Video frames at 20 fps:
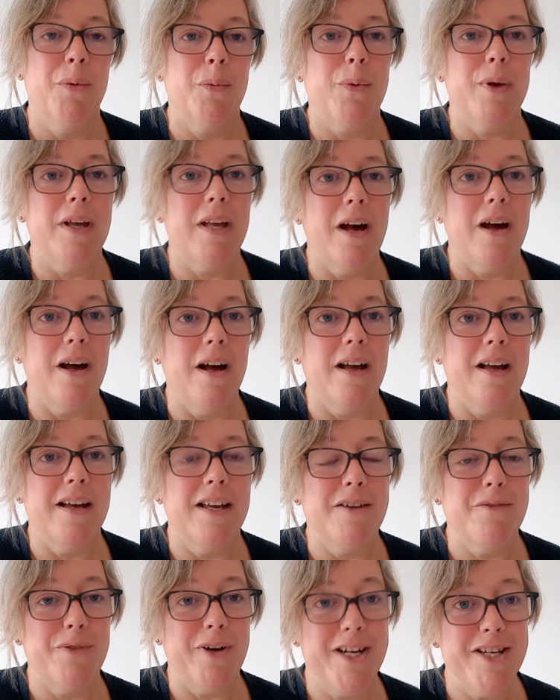We uh,
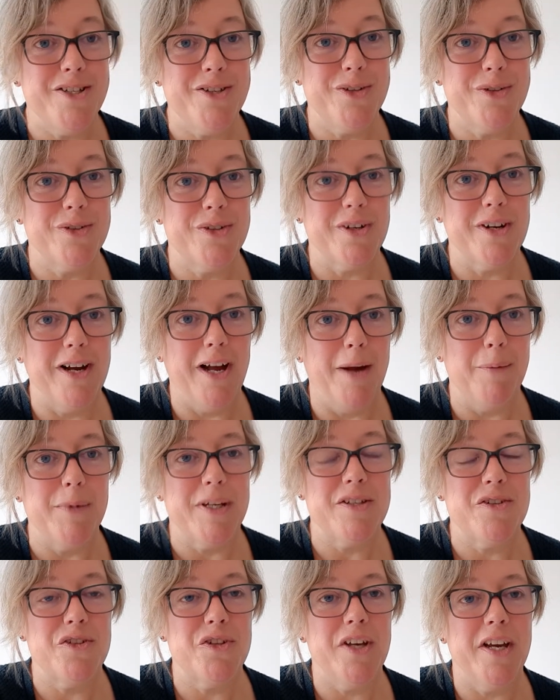invite you to come
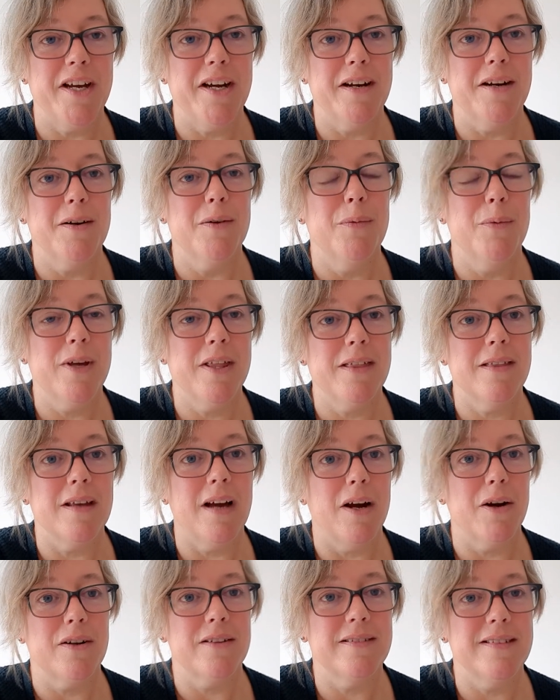and share with
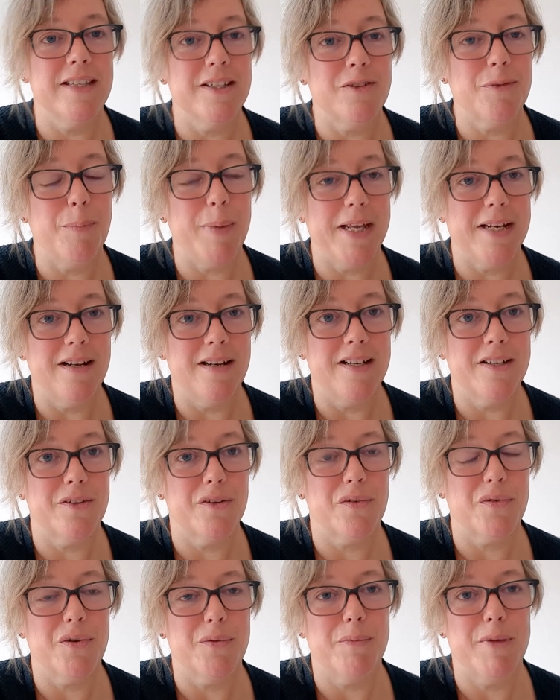our six
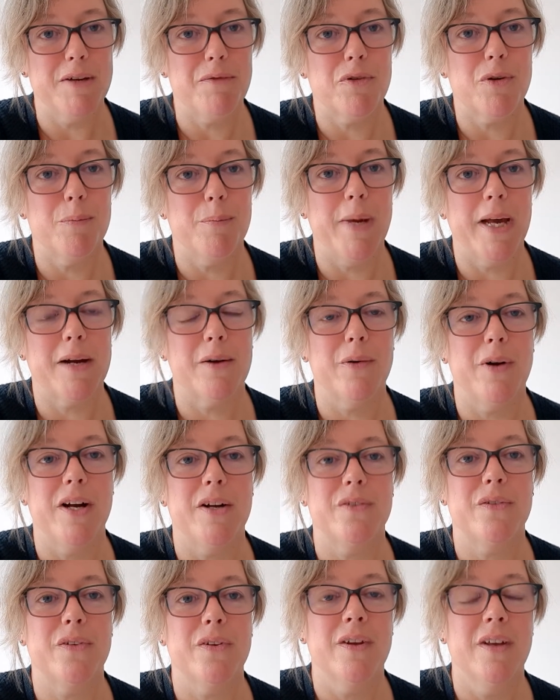panelists from different
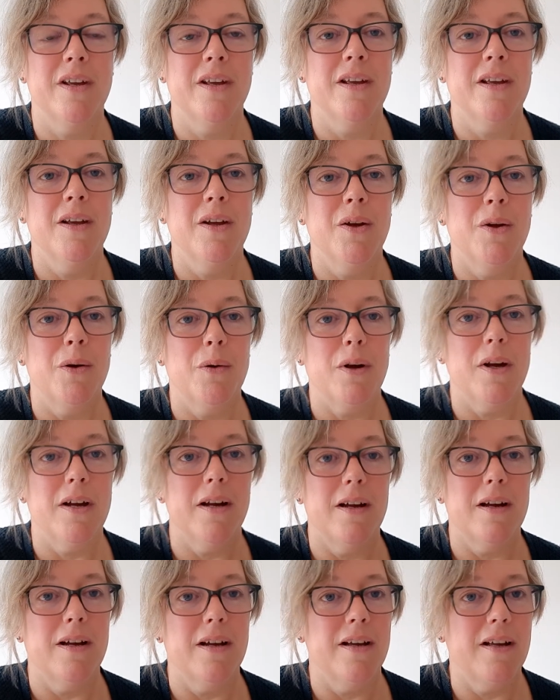backgrounds
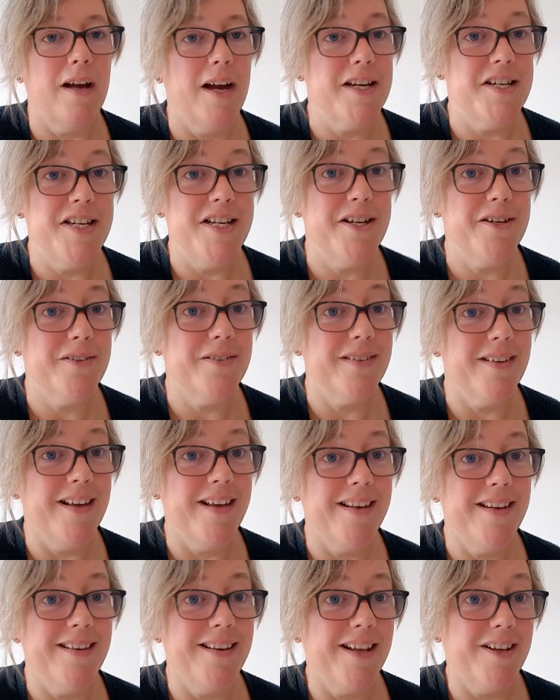uh, ideas
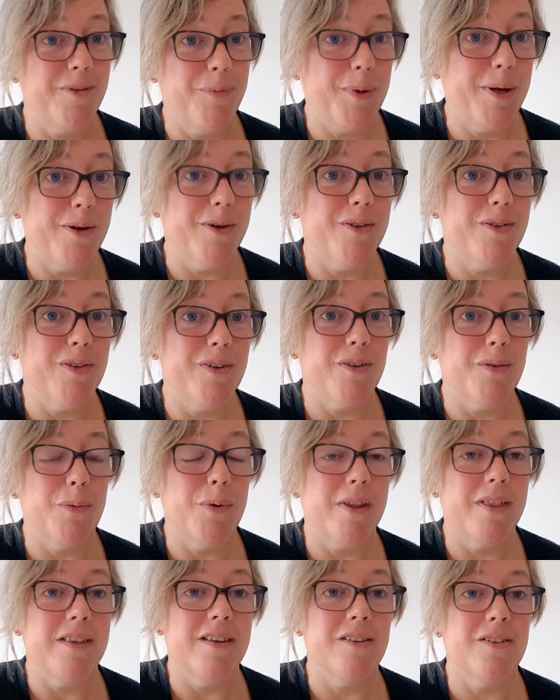and experiences
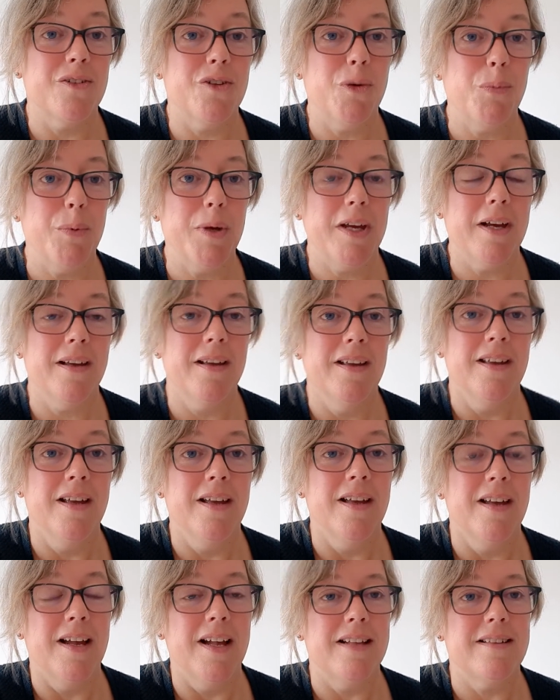with this topic
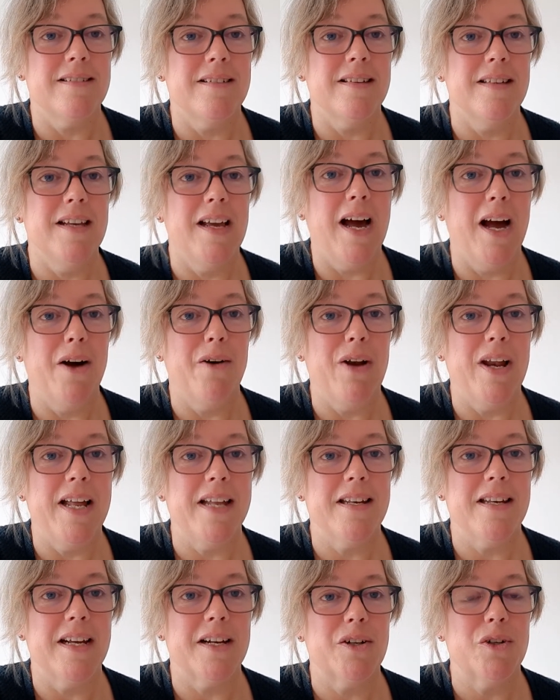and see how
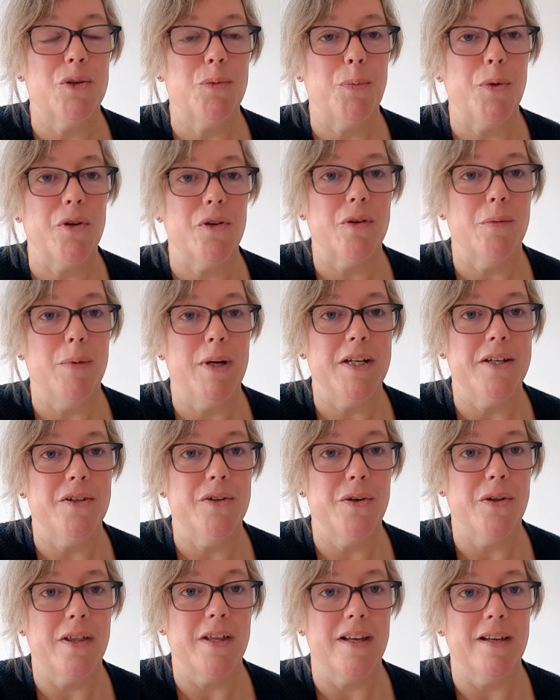LANDAC could possibly
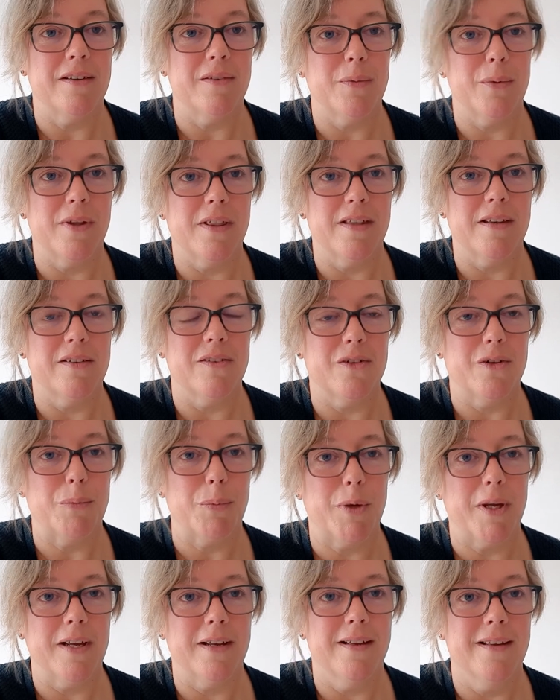do things with this
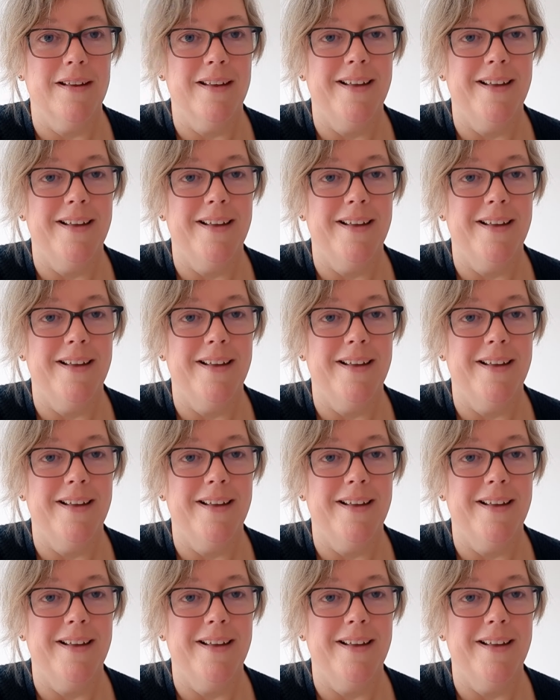topic.